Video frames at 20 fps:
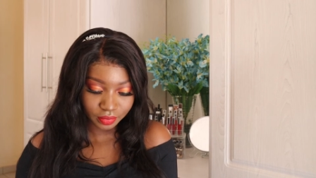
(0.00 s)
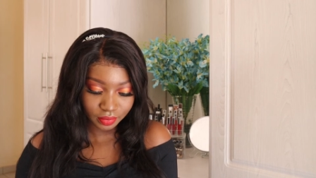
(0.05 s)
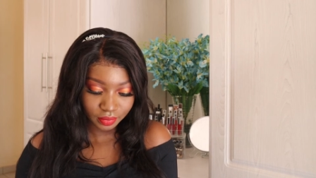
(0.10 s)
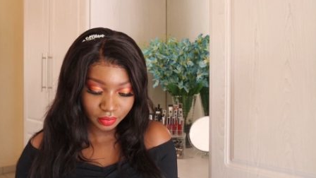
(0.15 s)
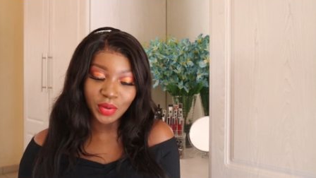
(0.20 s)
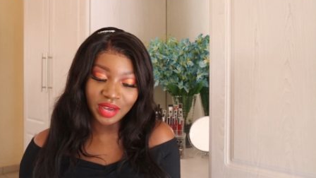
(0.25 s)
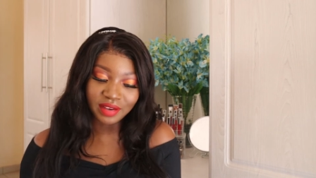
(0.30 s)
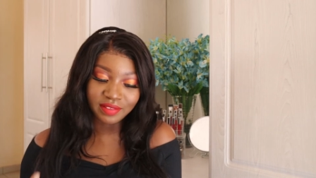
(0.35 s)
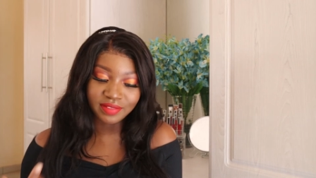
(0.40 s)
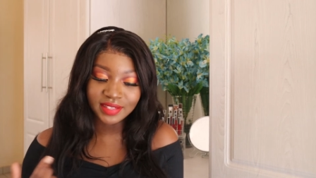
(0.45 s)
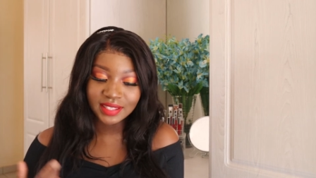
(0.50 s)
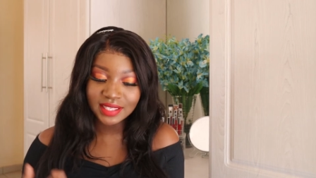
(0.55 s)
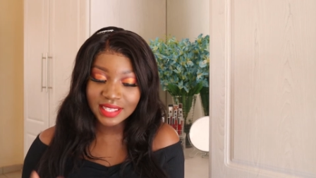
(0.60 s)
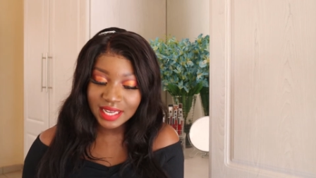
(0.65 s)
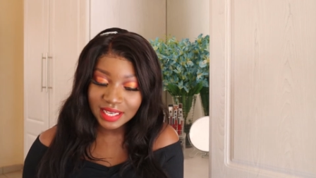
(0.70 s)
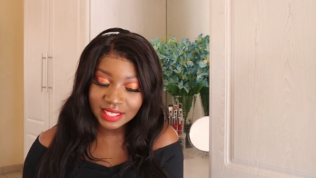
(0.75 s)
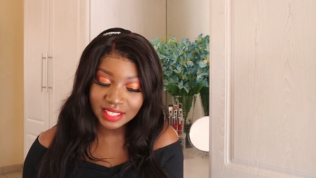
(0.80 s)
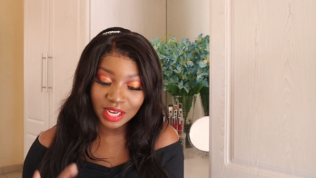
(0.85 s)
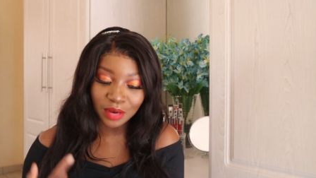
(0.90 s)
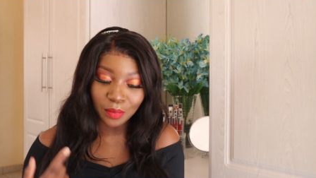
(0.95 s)
You have
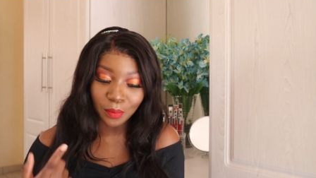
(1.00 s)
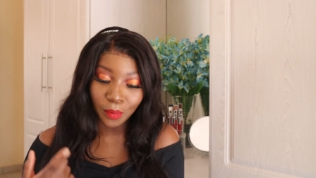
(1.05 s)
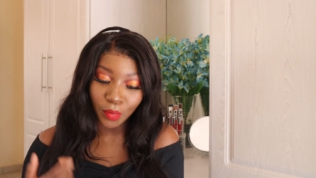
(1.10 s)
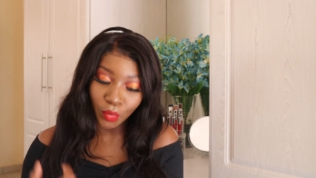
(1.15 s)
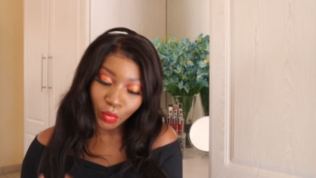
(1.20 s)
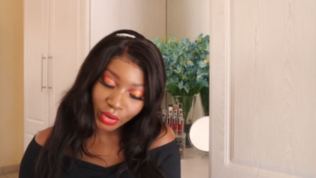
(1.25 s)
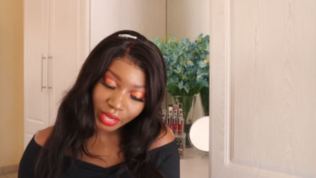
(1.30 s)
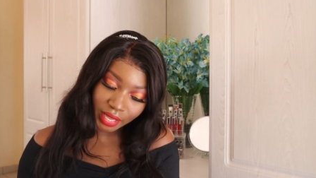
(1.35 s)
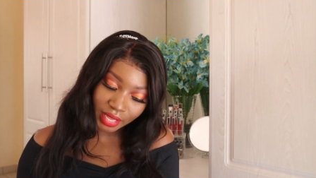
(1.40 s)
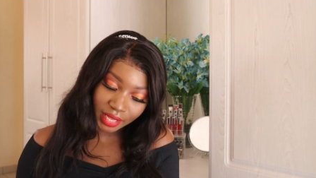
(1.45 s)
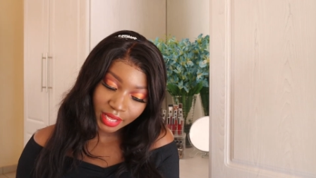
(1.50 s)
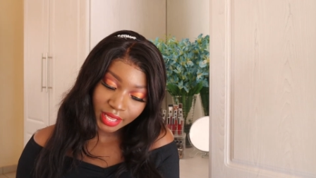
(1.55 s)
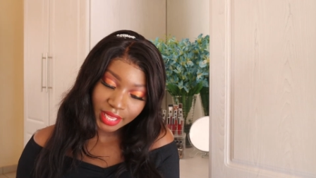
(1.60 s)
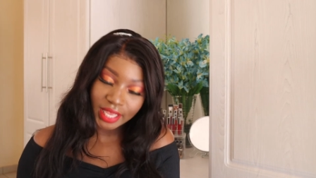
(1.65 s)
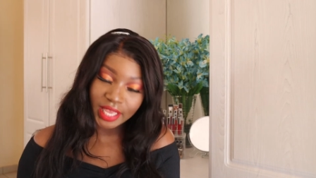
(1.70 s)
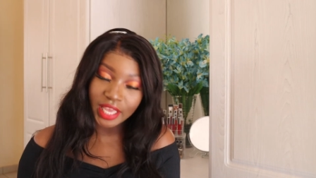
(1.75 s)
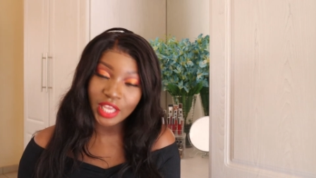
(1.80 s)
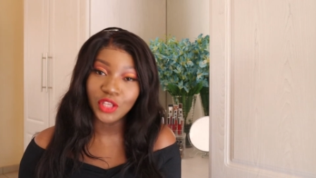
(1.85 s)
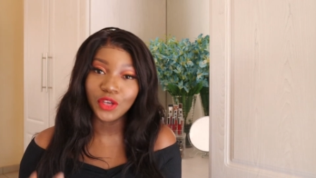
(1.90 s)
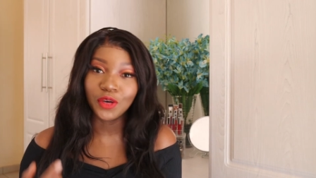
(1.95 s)
sneaked a boy
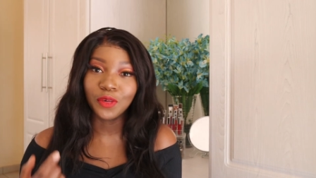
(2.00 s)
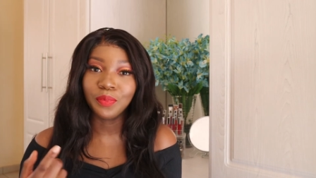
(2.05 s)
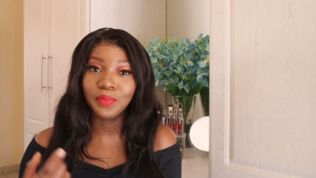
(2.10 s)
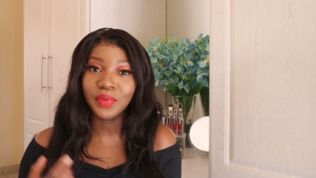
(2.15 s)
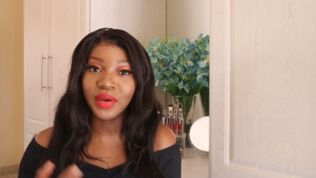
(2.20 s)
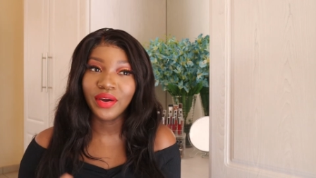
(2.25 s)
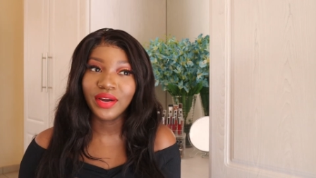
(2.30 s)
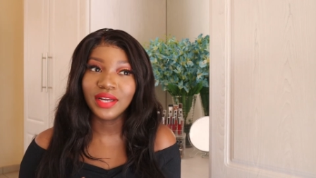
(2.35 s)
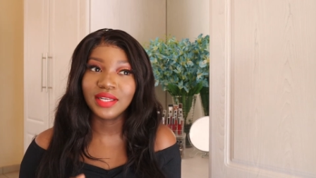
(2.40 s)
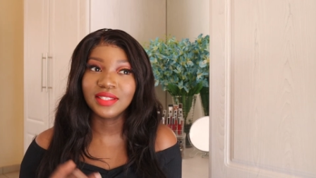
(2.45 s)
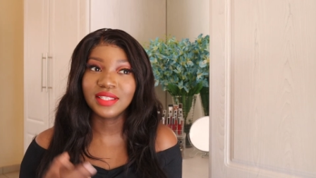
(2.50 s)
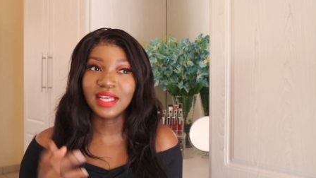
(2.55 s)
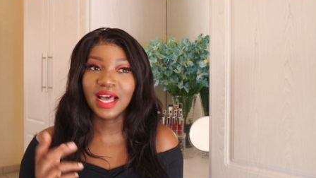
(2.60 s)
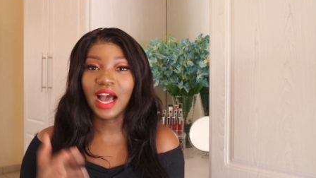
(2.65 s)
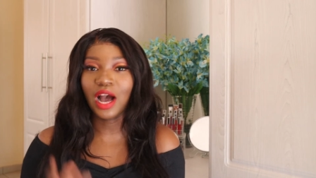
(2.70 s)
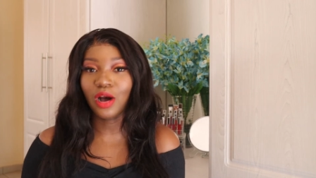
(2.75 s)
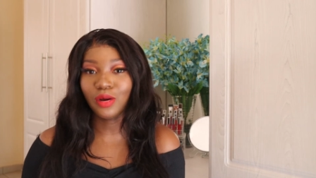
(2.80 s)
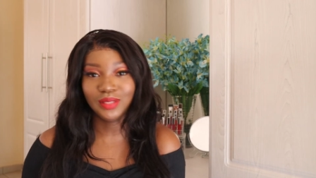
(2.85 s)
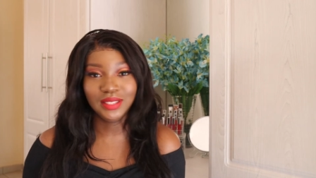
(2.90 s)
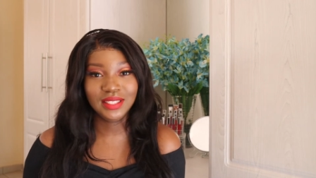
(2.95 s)
in your parents'
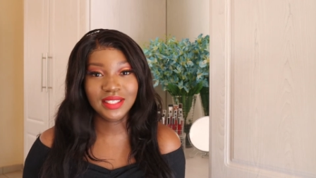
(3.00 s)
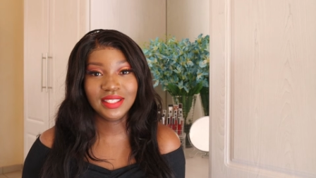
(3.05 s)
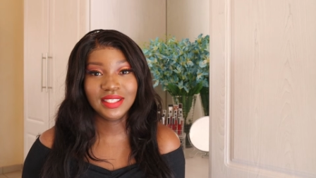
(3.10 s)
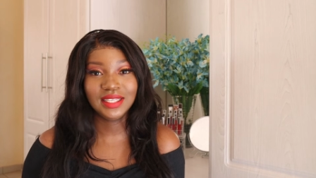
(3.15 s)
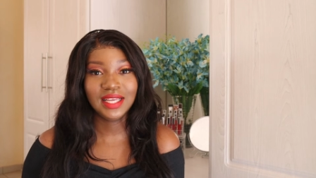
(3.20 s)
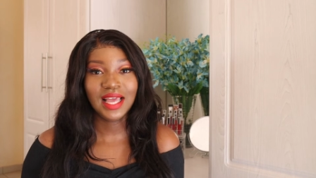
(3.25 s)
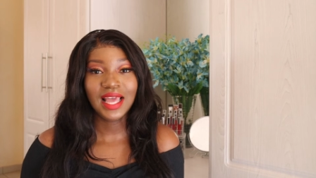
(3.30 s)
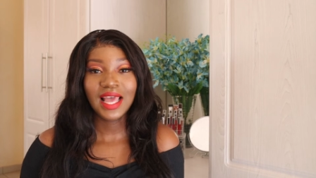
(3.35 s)
house.